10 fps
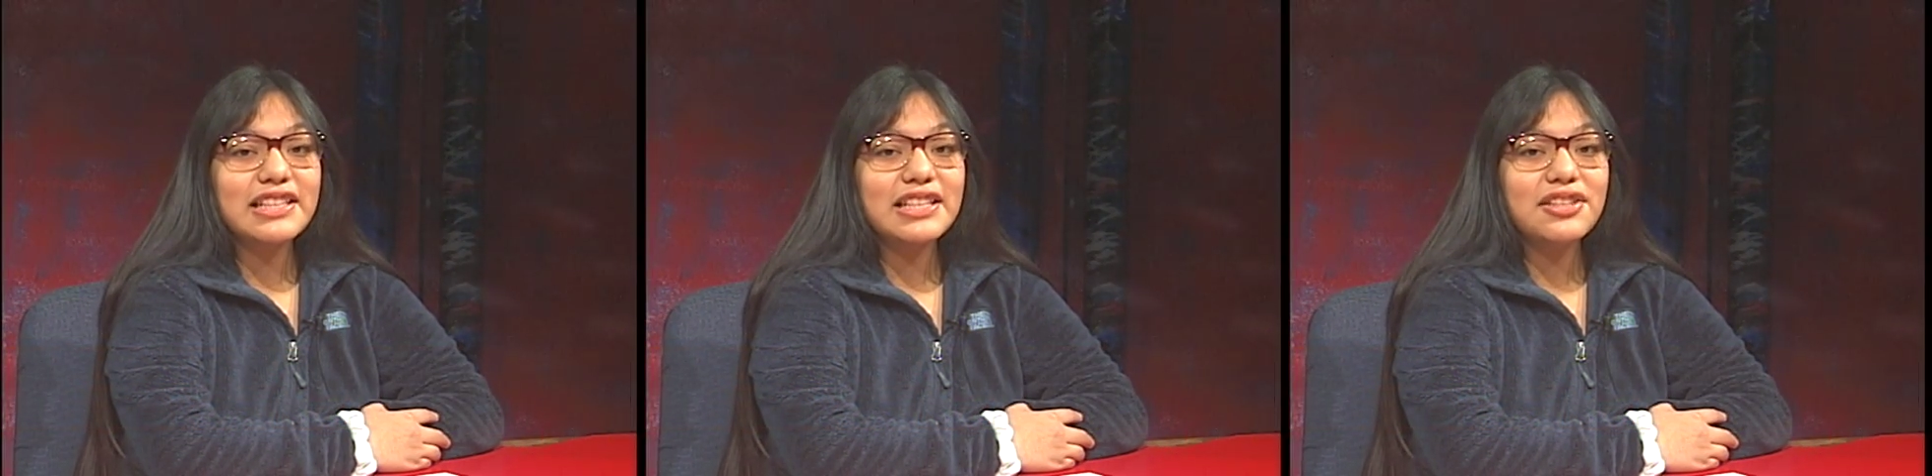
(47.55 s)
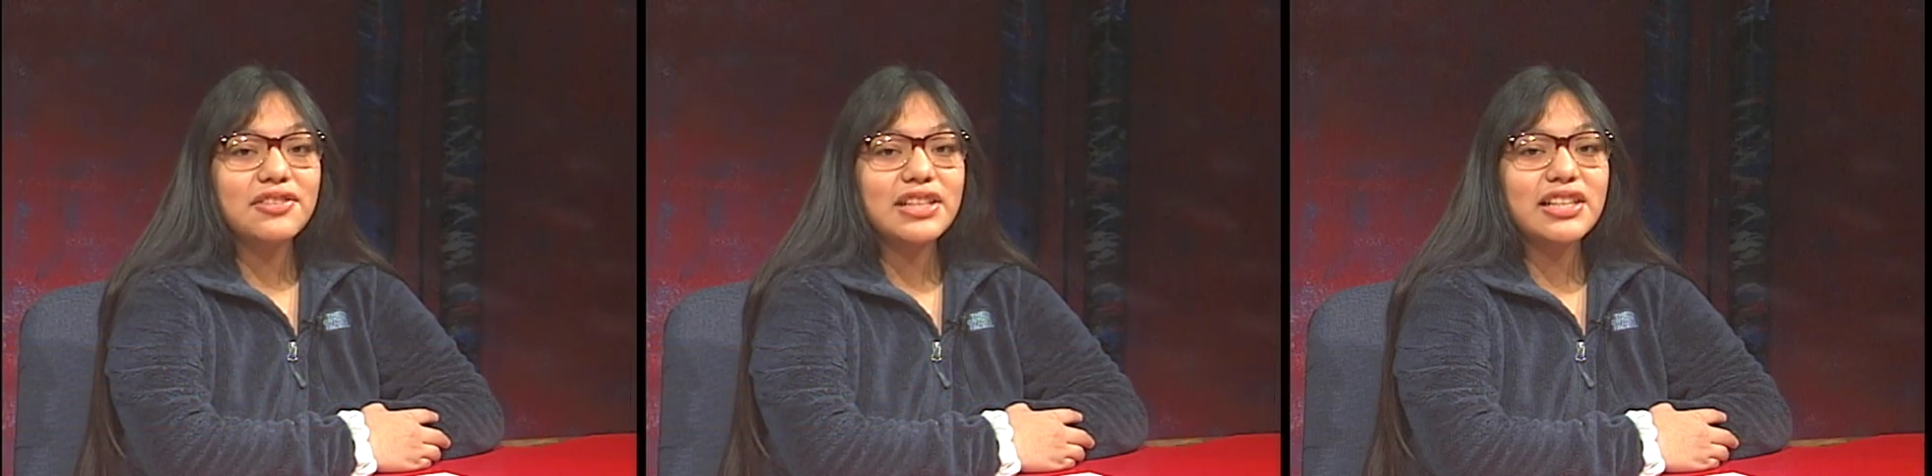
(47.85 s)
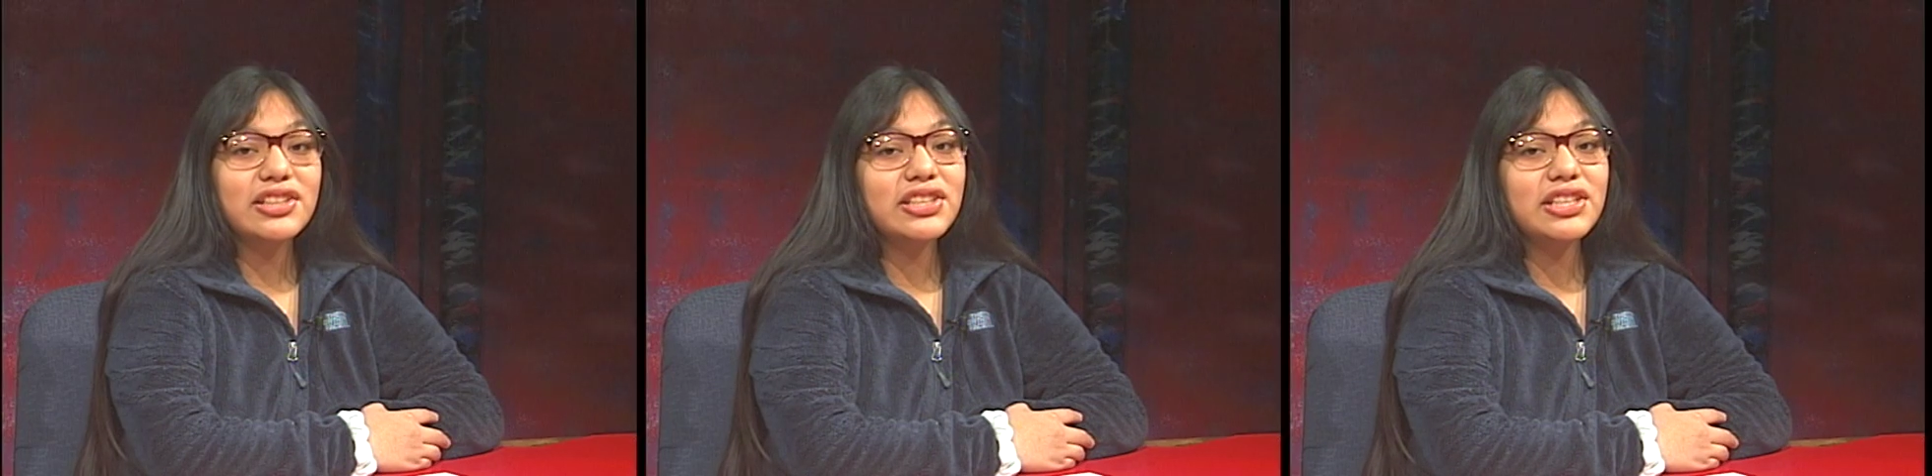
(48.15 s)
See your
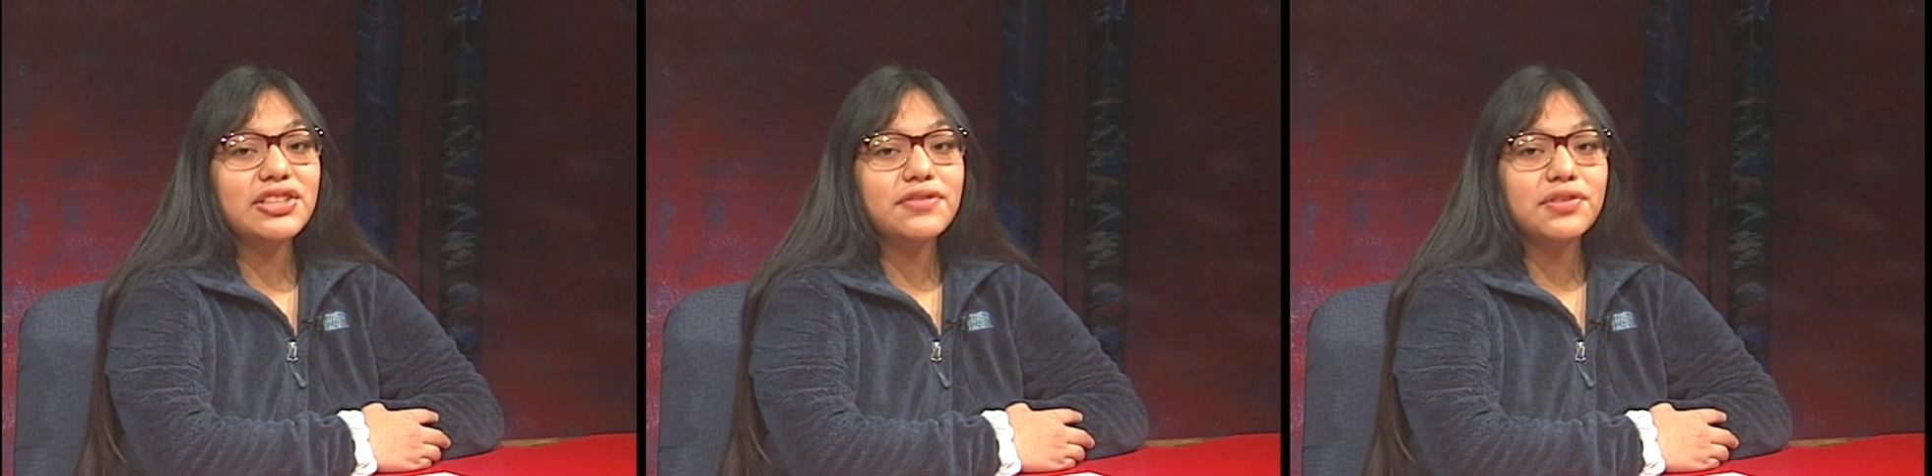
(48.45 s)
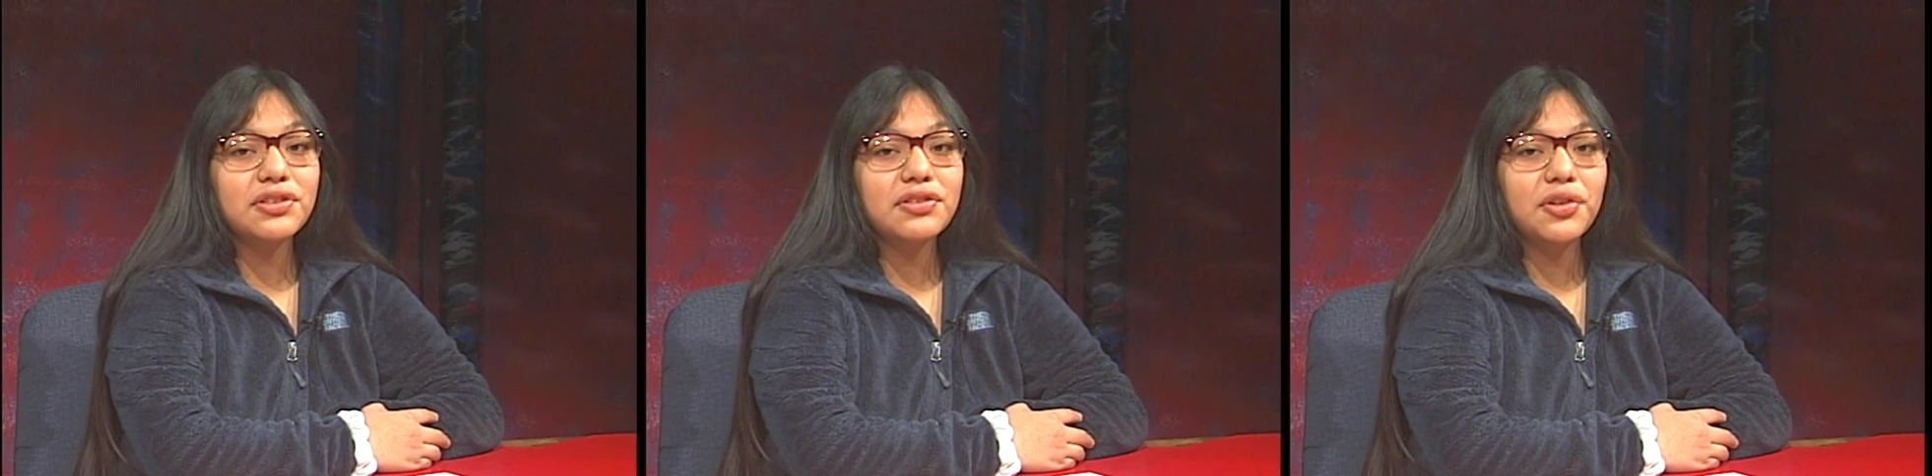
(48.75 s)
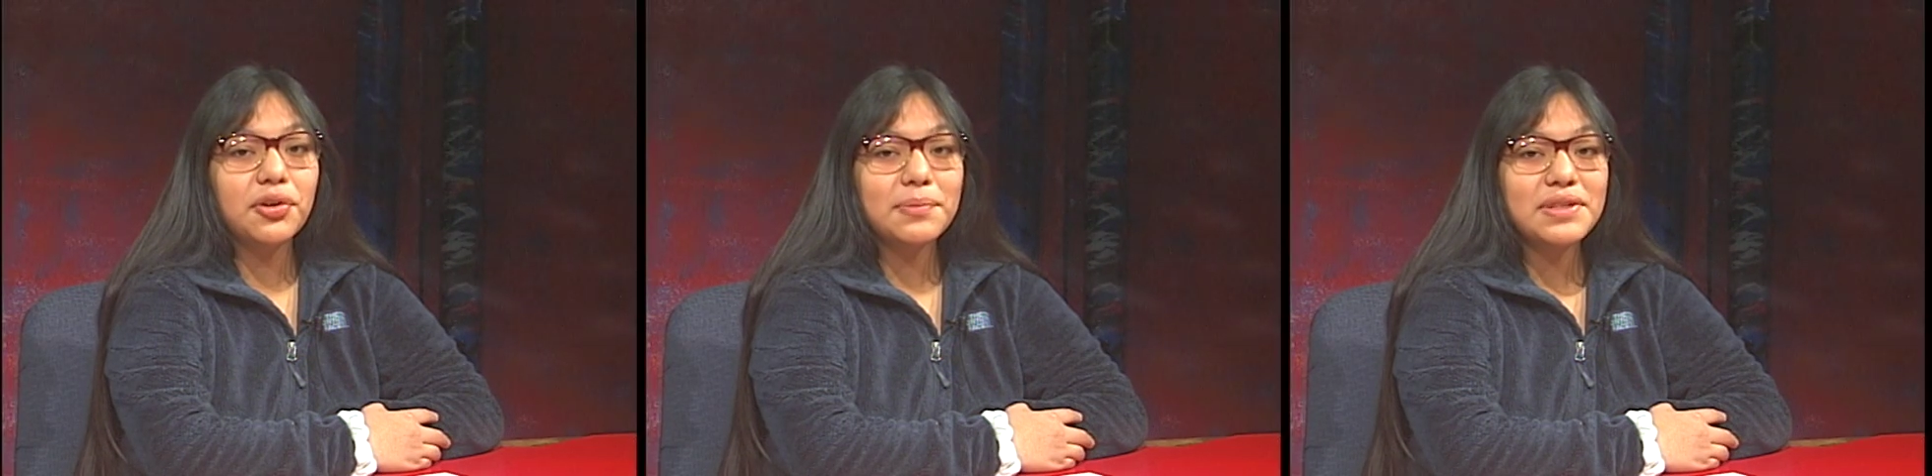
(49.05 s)
English teacher for,
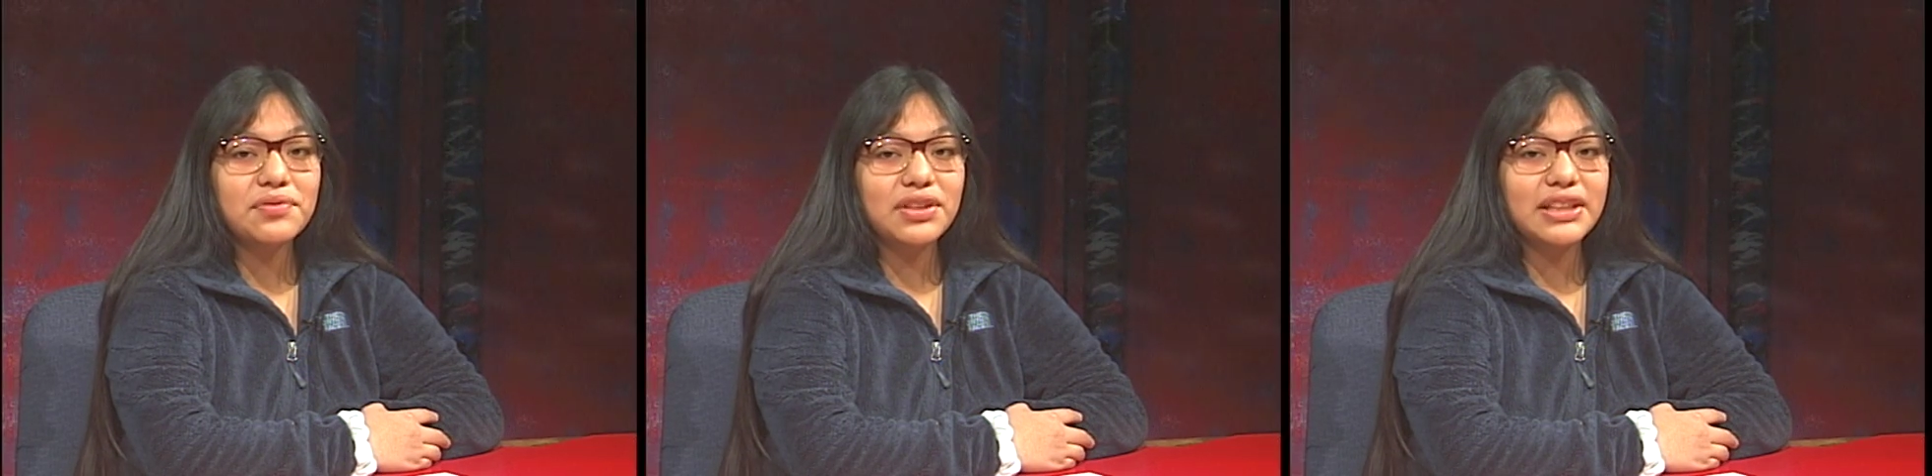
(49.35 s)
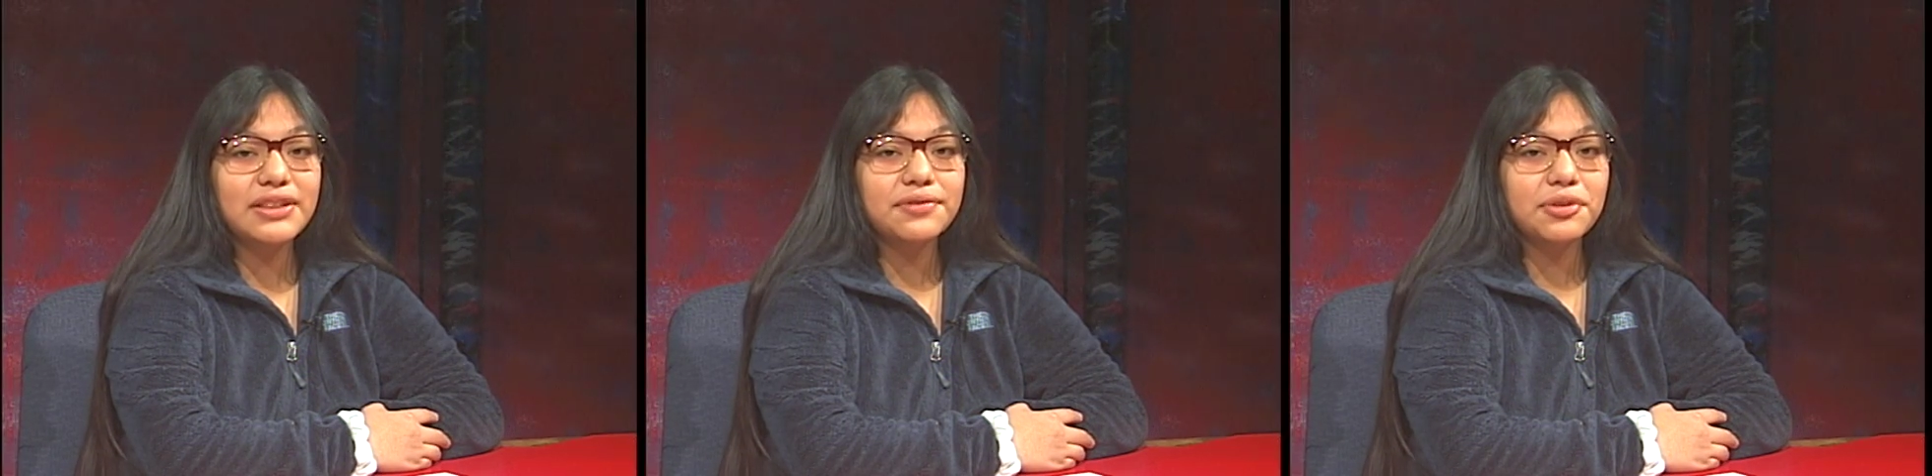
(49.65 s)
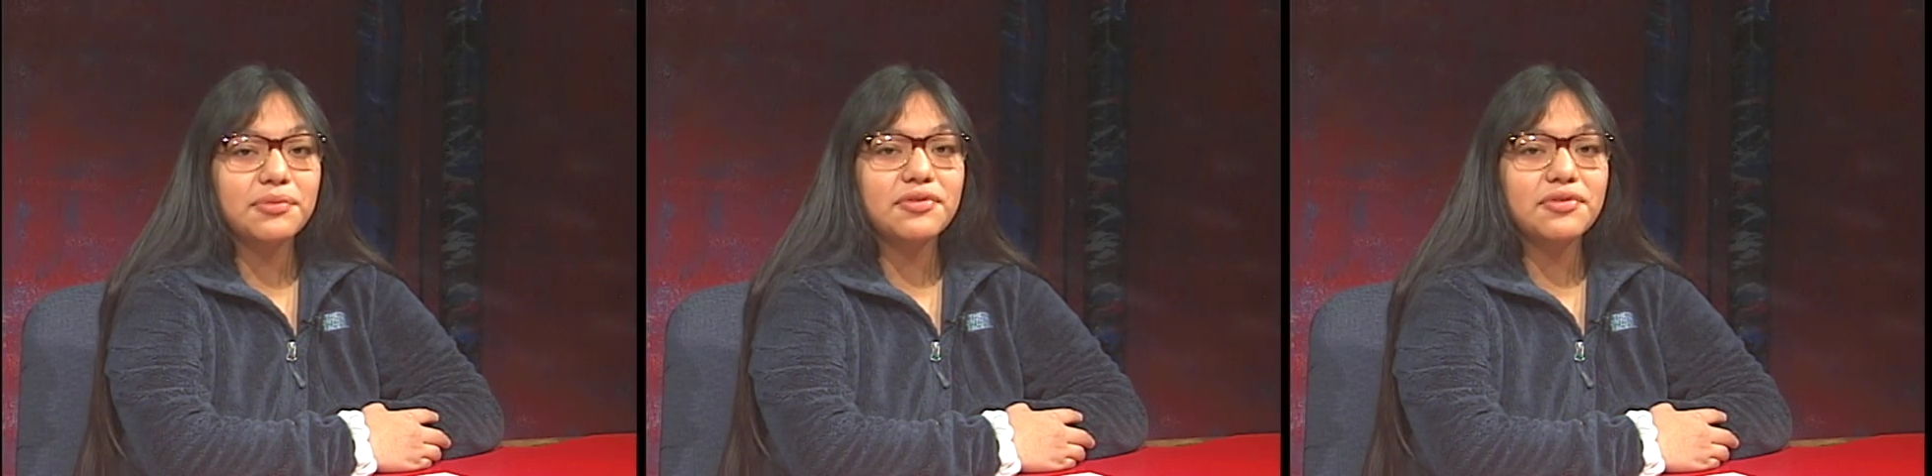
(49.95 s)
or Miss Rundy for,